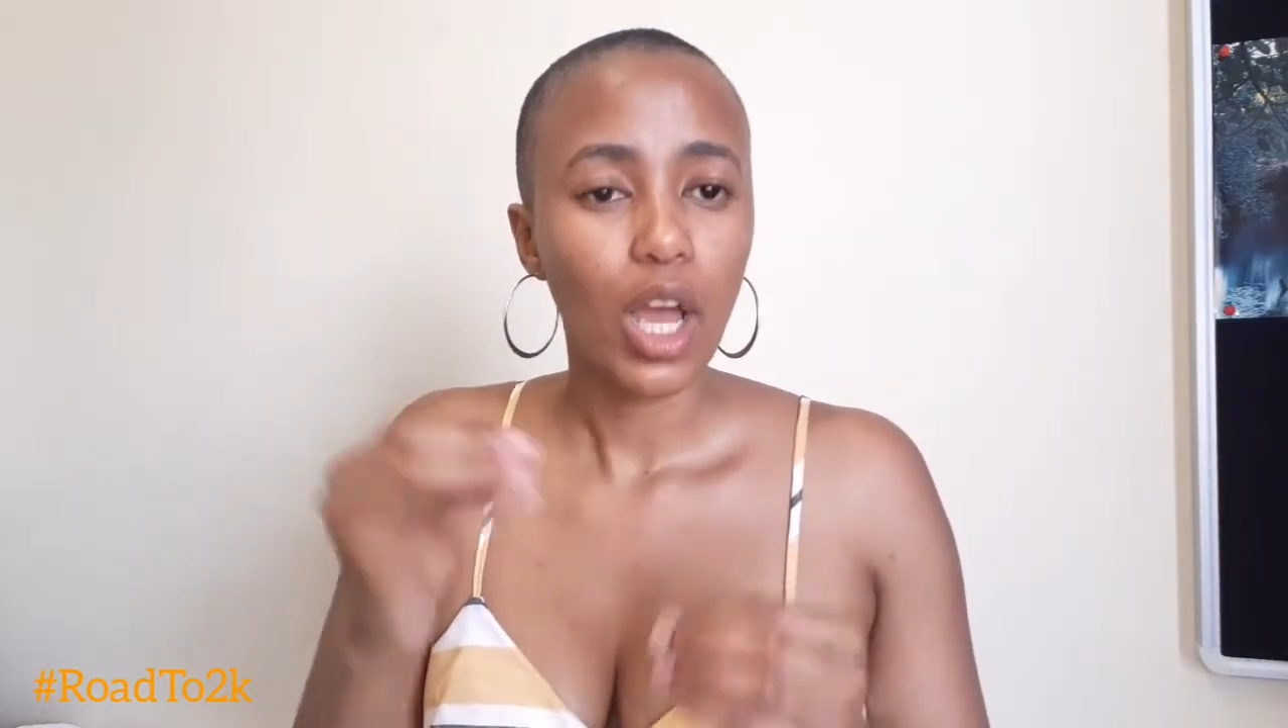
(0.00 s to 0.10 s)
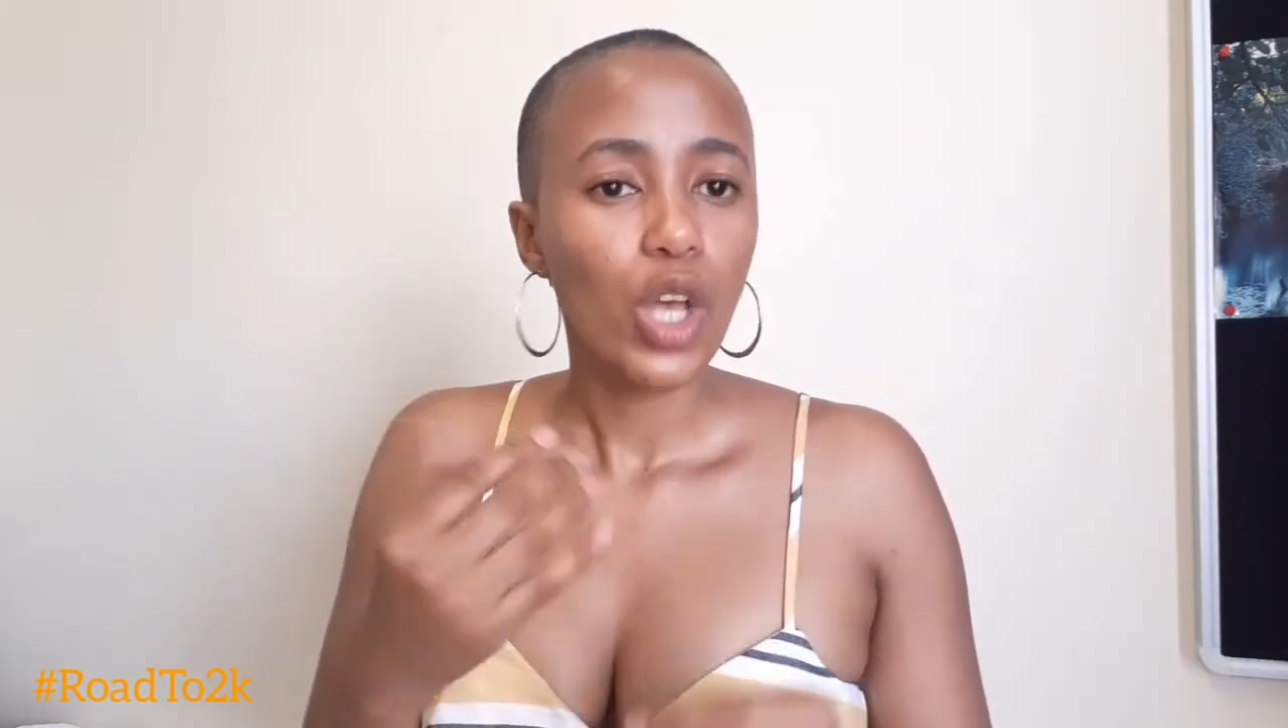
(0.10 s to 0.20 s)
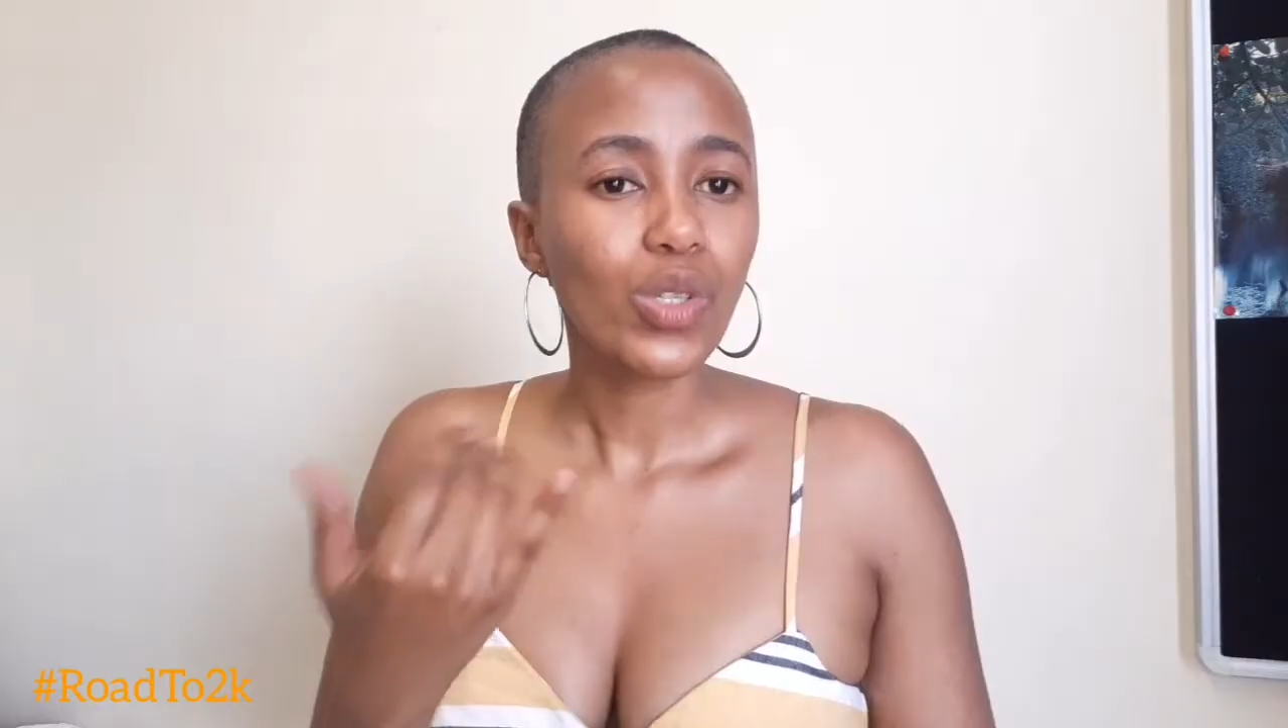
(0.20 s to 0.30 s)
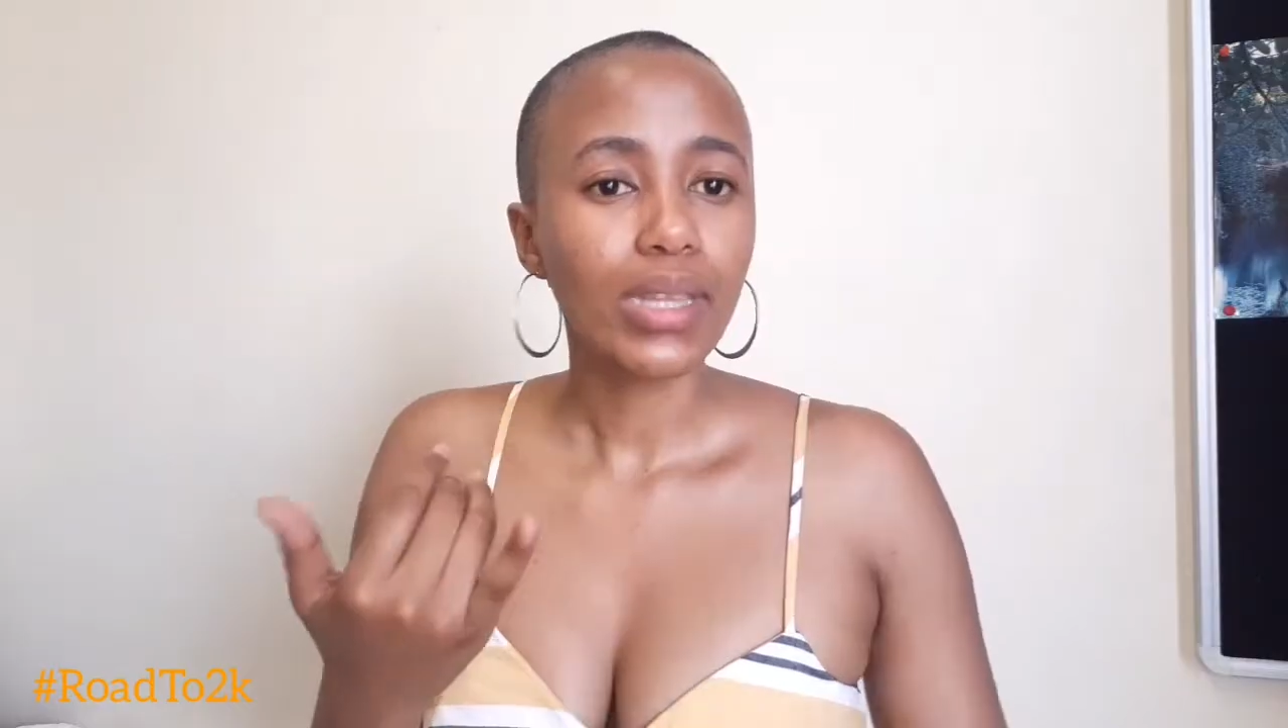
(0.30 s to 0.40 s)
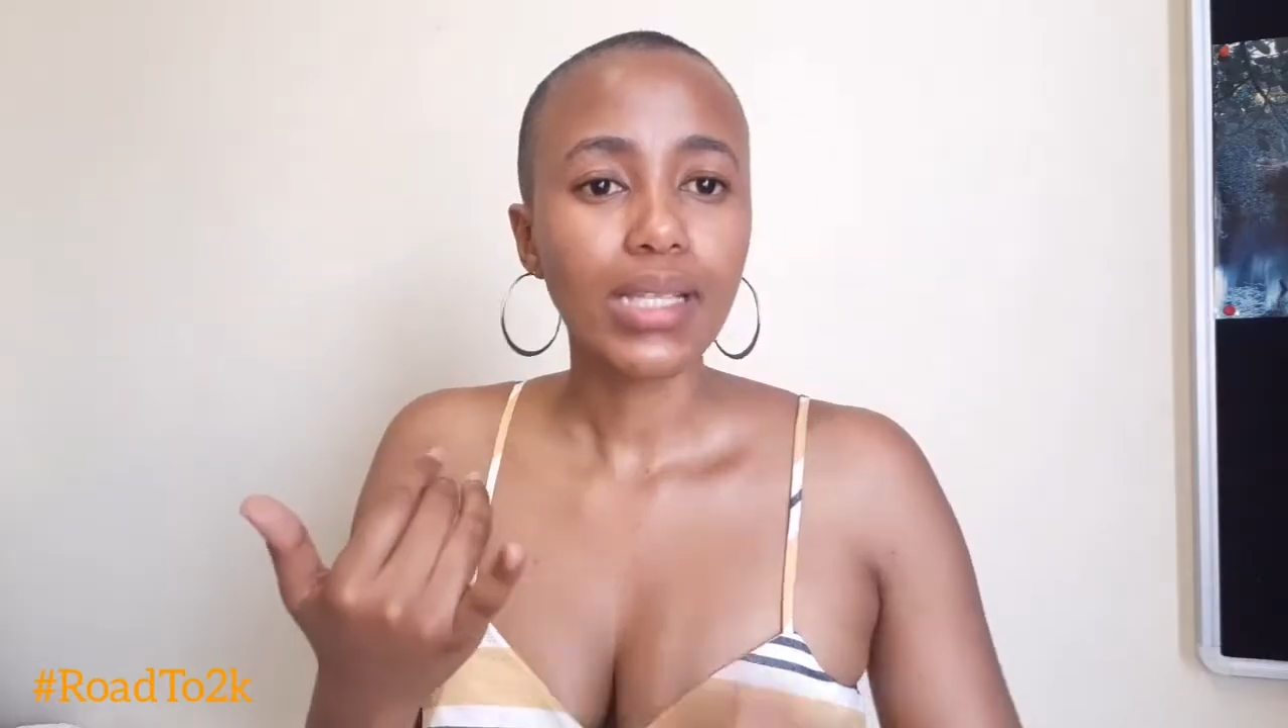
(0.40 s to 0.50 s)

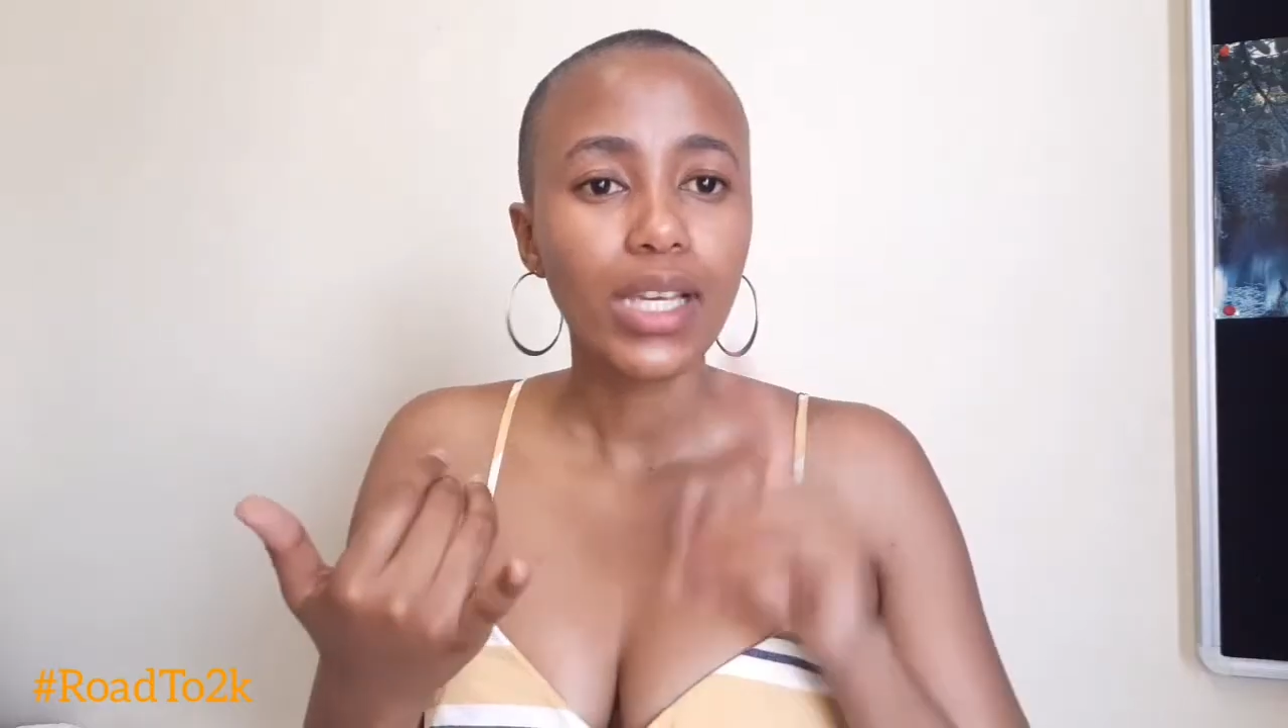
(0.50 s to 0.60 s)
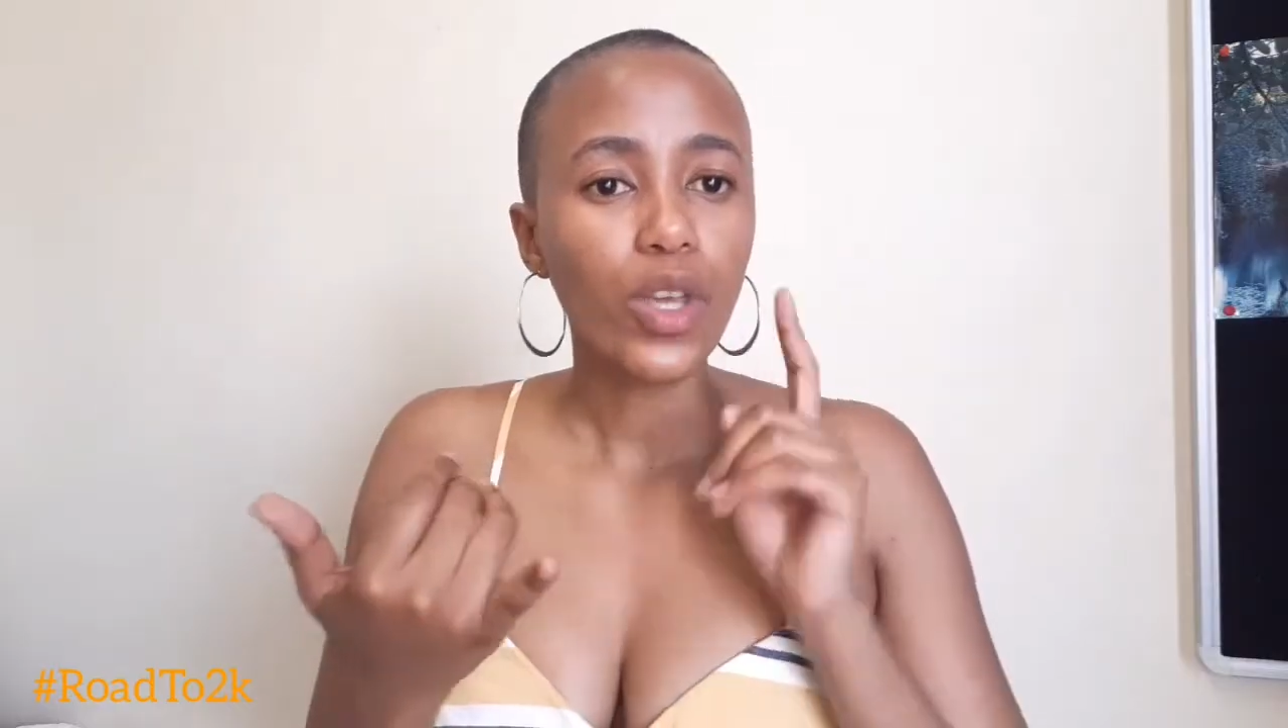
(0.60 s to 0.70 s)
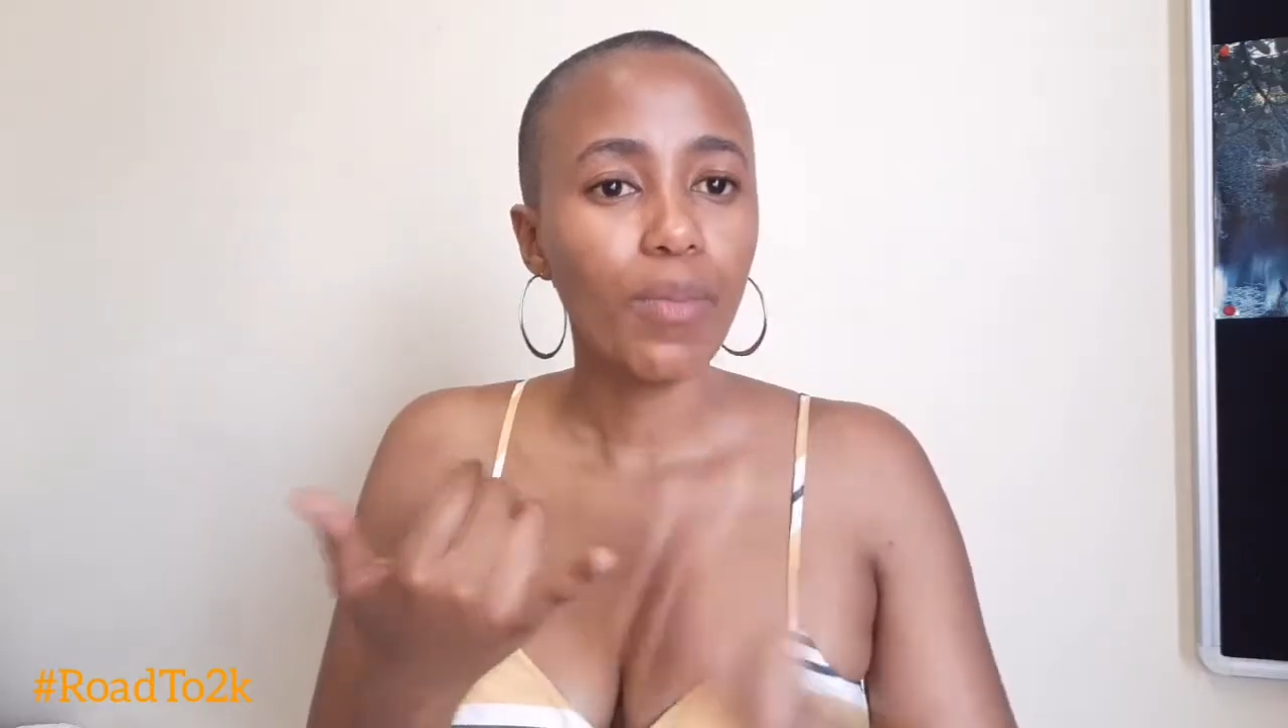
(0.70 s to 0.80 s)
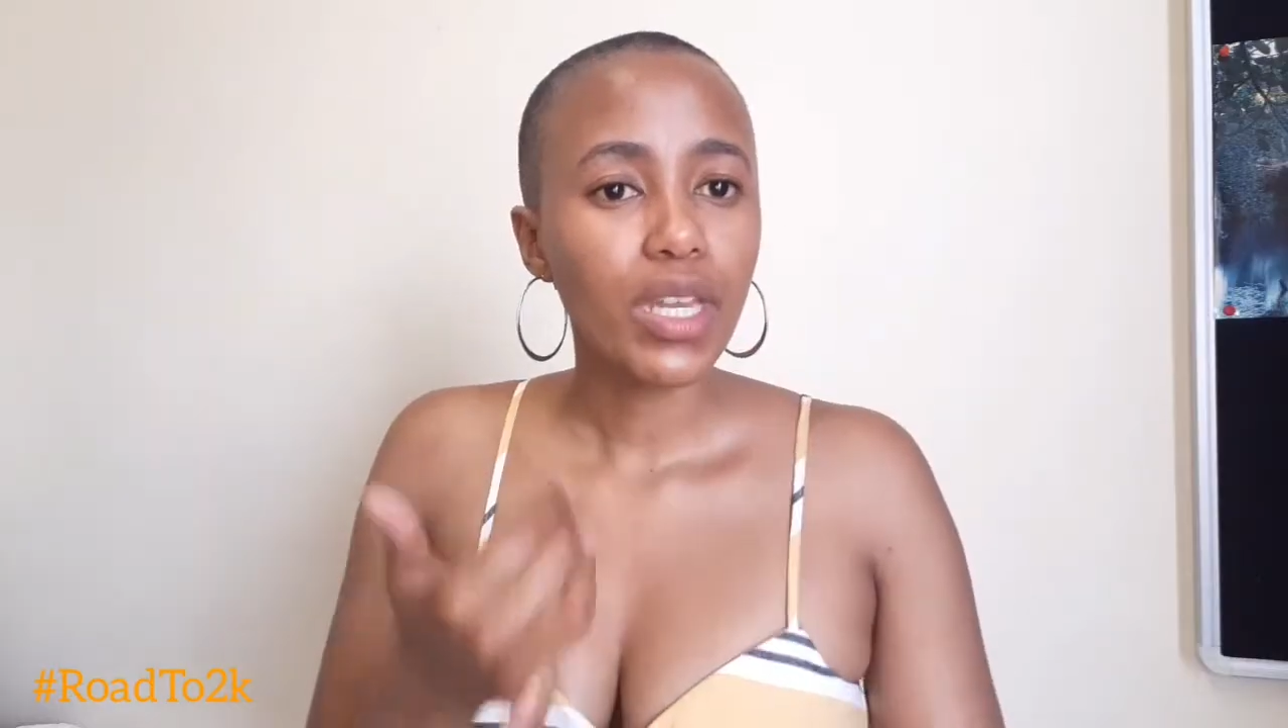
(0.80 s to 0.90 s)
So things like your